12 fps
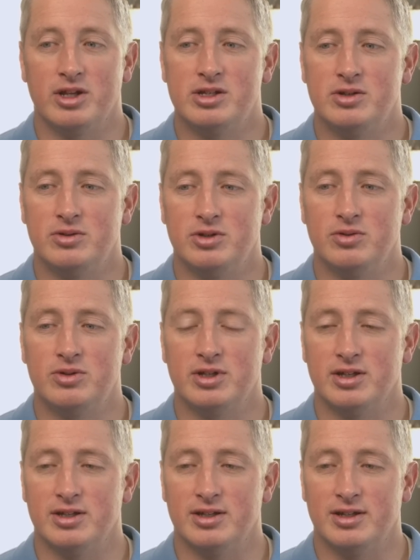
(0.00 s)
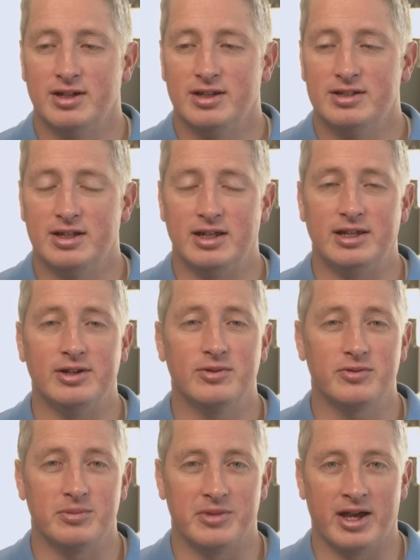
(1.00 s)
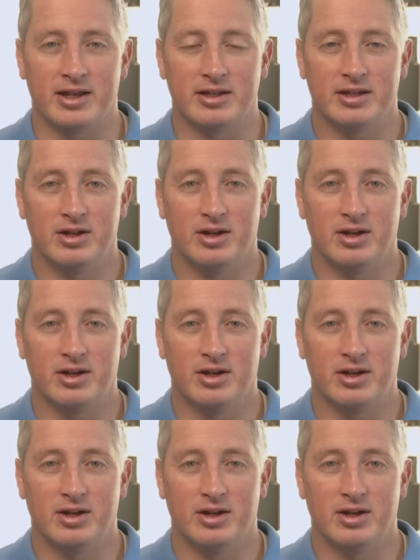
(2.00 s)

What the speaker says: did you do to heal from that?